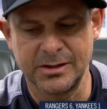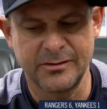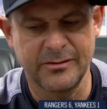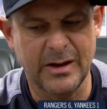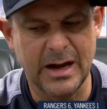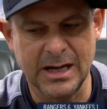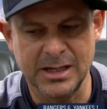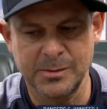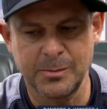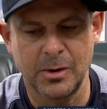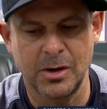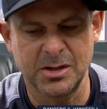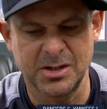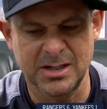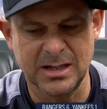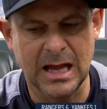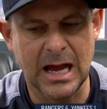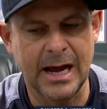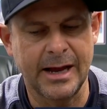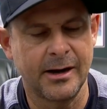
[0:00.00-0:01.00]
his fastball,
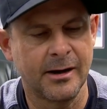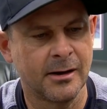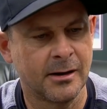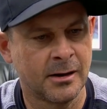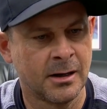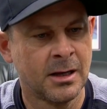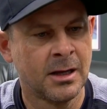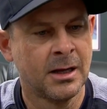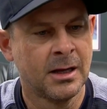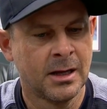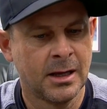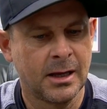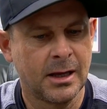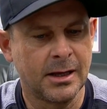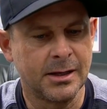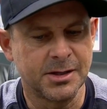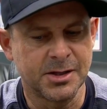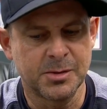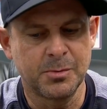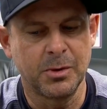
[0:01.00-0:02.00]
slider,
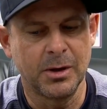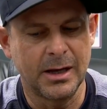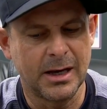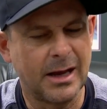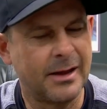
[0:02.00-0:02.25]
and split.